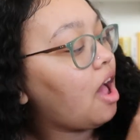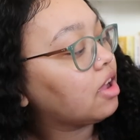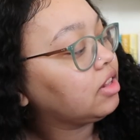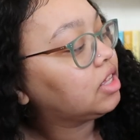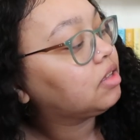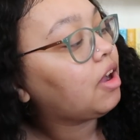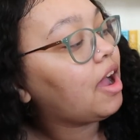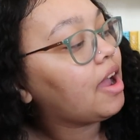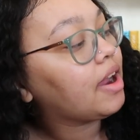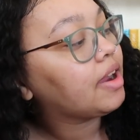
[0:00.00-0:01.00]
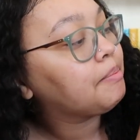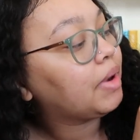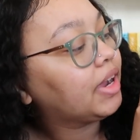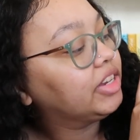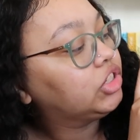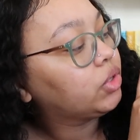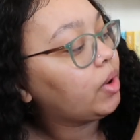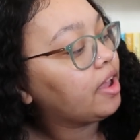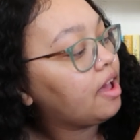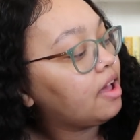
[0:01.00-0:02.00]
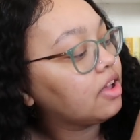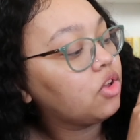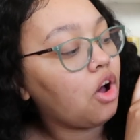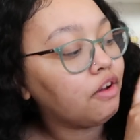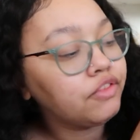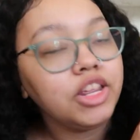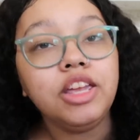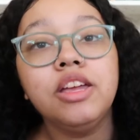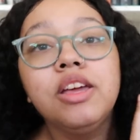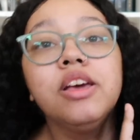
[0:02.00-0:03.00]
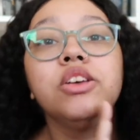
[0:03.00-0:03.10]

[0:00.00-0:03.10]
Ugly Cry by Joya Goffney.